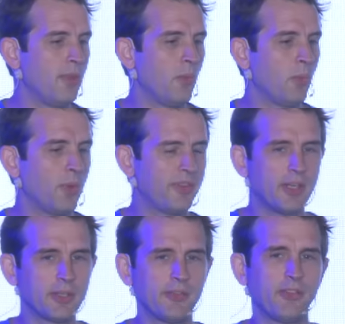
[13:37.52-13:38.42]
what that
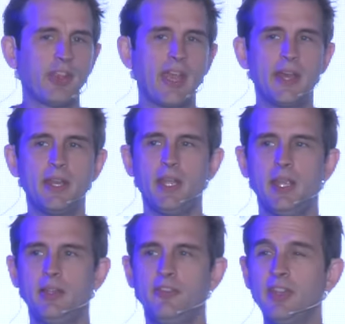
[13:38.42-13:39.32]
does is add a
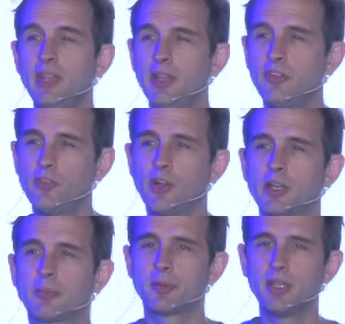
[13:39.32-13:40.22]

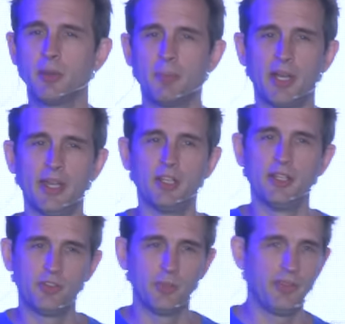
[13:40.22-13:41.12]
zk-snark precompile
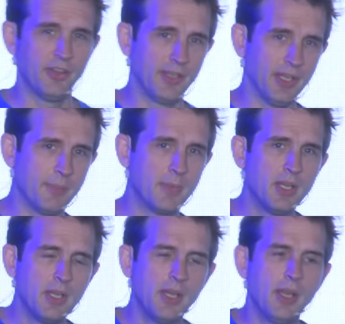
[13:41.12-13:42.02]
into Ethereum
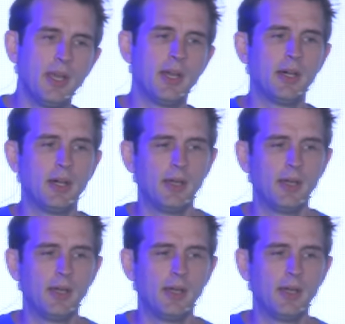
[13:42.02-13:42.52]
uh,